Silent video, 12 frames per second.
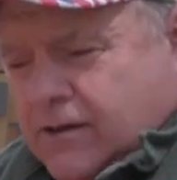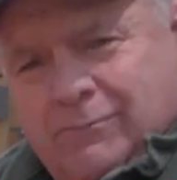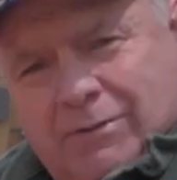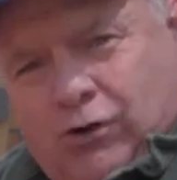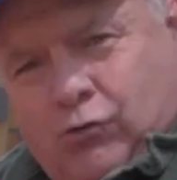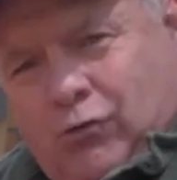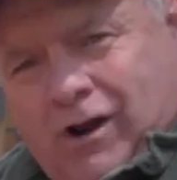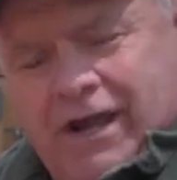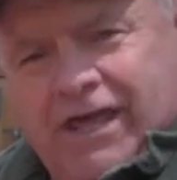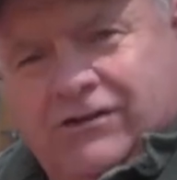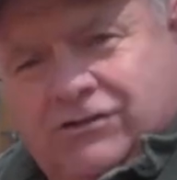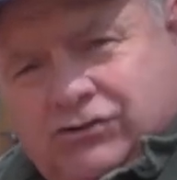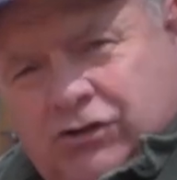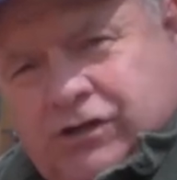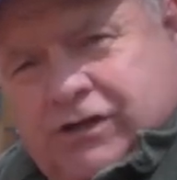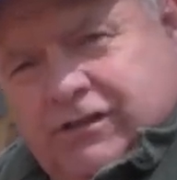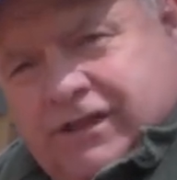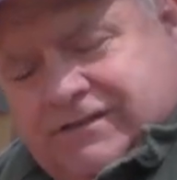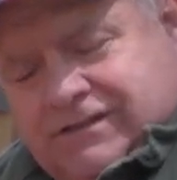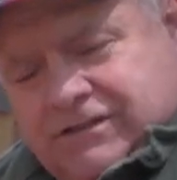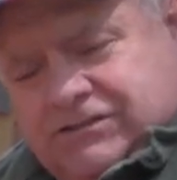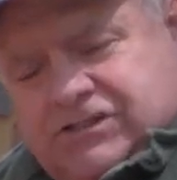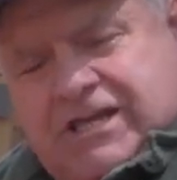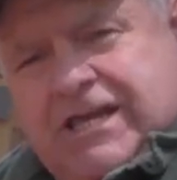about one inch, so you can let
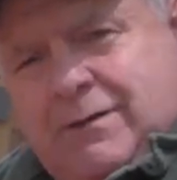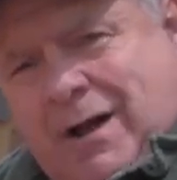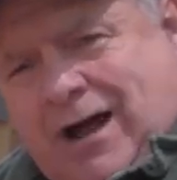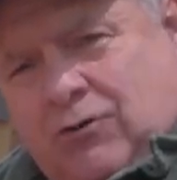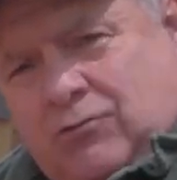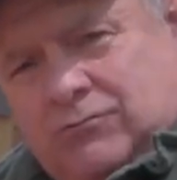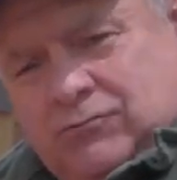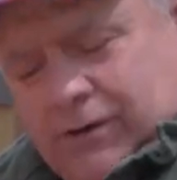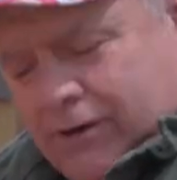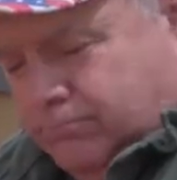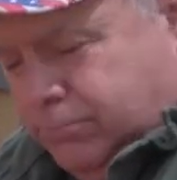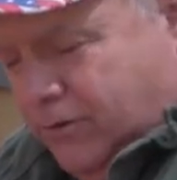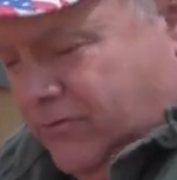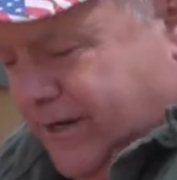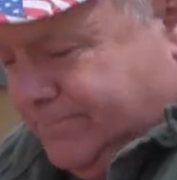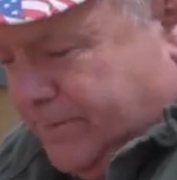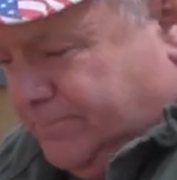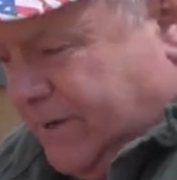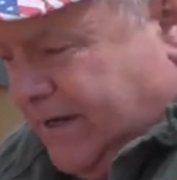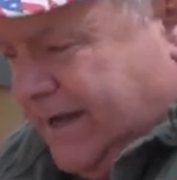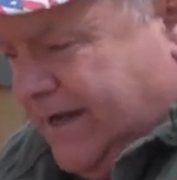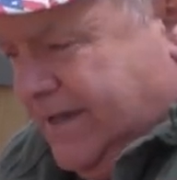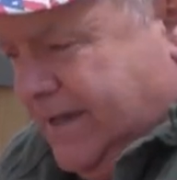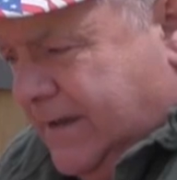the steam out without blowing up the
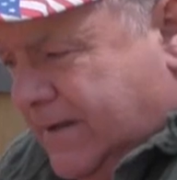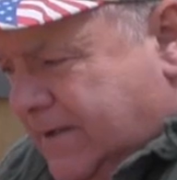pie.